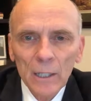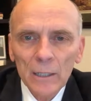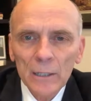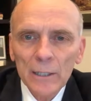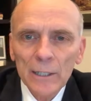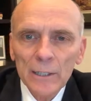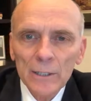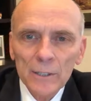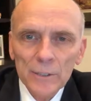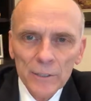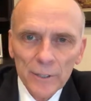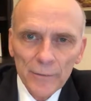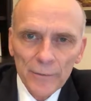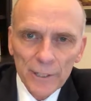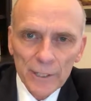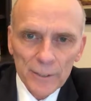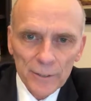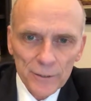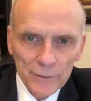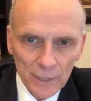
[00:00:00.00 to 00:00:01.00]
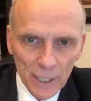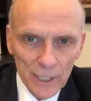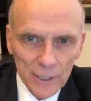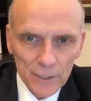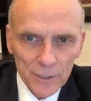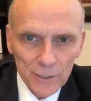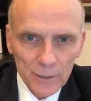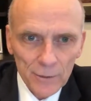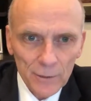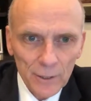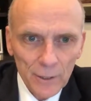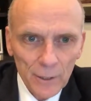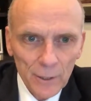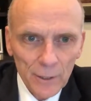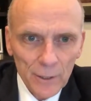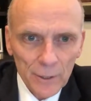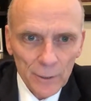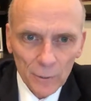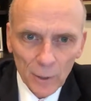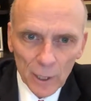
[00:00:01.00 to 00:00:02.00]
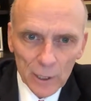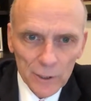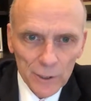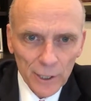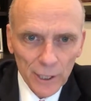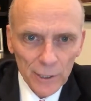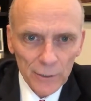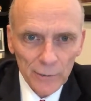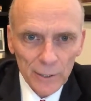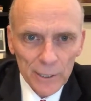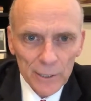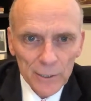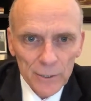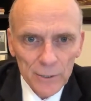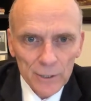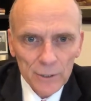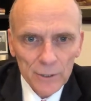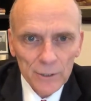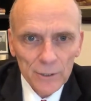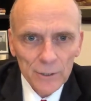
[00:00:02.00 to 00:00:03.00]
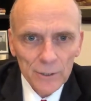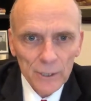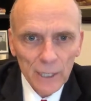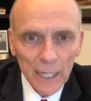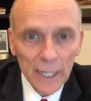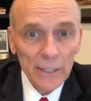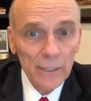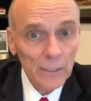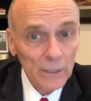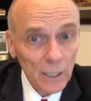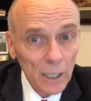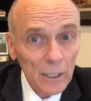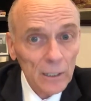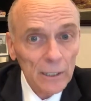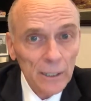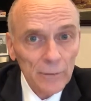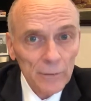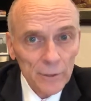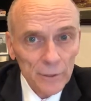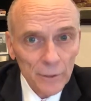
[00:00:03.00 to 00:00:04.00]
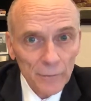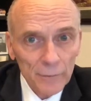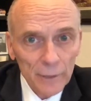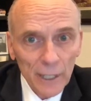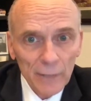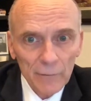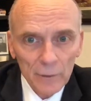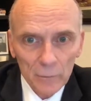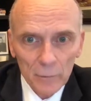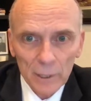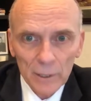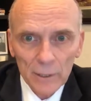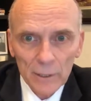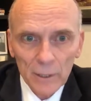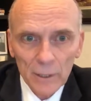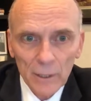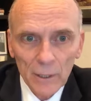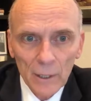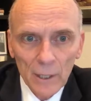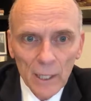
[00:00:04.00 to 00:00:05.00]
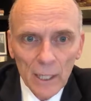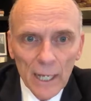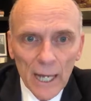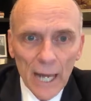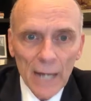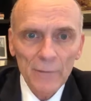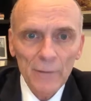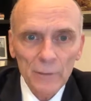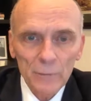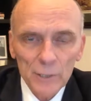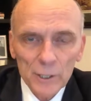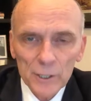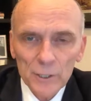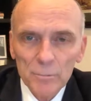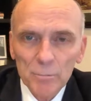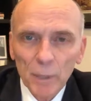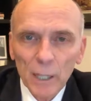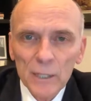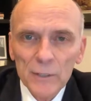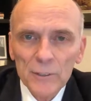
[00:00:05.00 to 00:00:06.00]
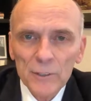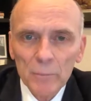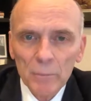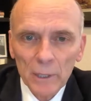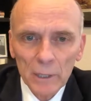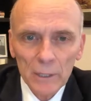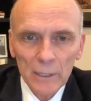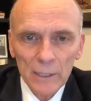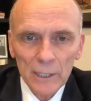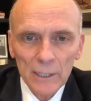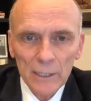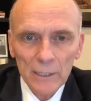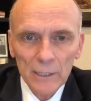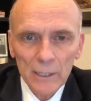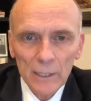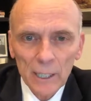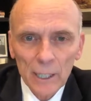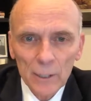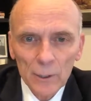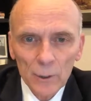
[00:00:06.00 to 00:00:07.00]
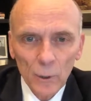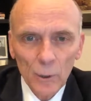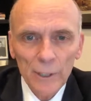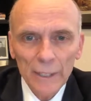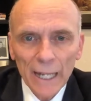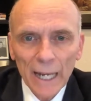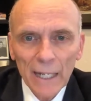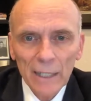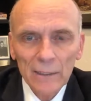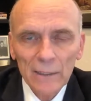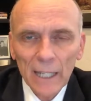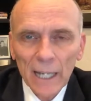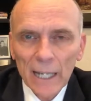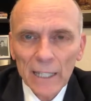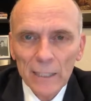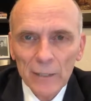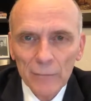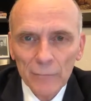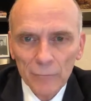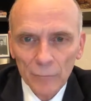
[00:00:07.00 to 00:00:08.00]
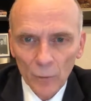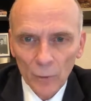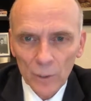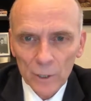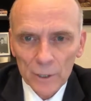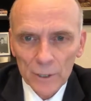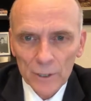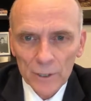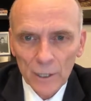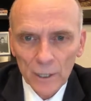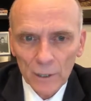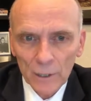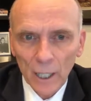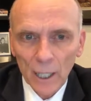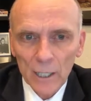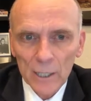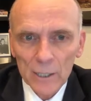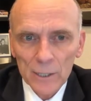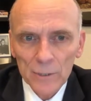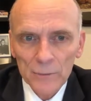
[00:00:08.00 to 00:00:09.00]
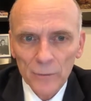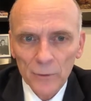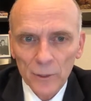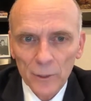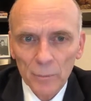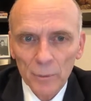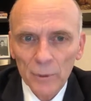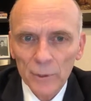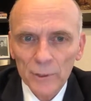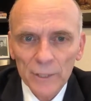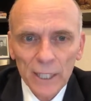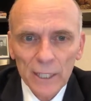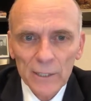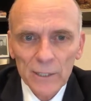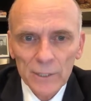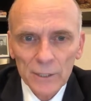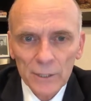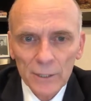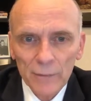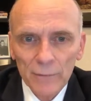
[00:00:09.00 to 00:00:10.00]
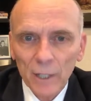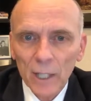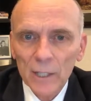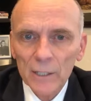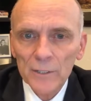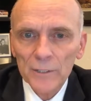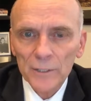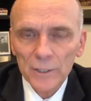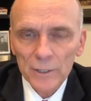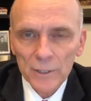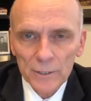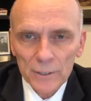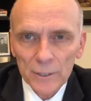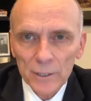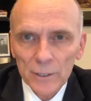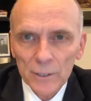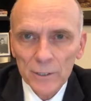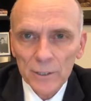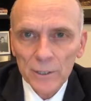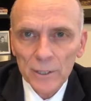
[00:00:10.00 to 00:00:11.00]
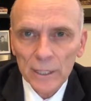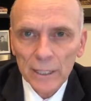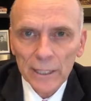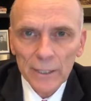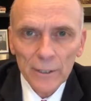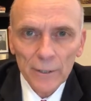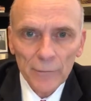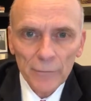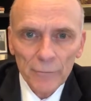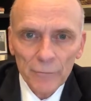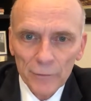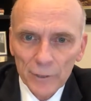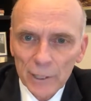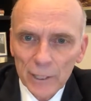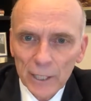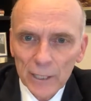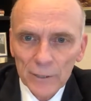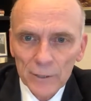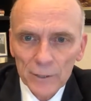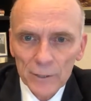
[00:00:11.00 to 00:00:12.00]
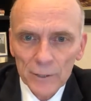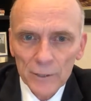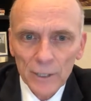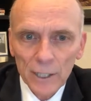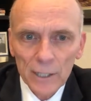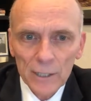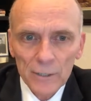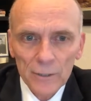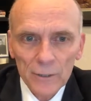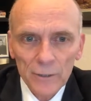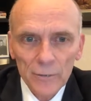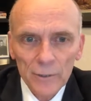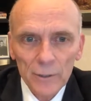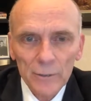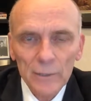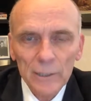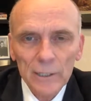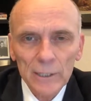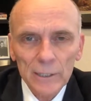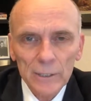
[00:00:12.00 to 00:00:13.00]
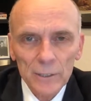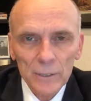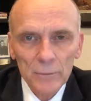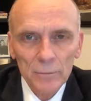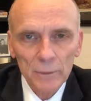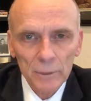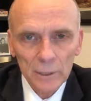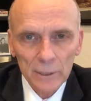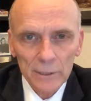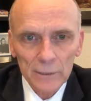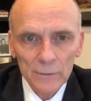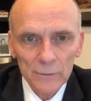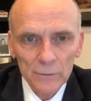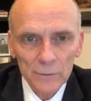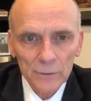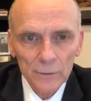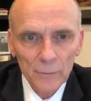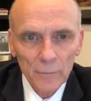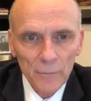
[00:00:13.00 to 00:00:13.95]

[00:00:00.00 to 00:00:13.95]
Leaders of this nation, through all generations and at all levels of government, have a responsibility to enact and enforce laws for the protection of all citizens in the free exercise of their religious beliefs.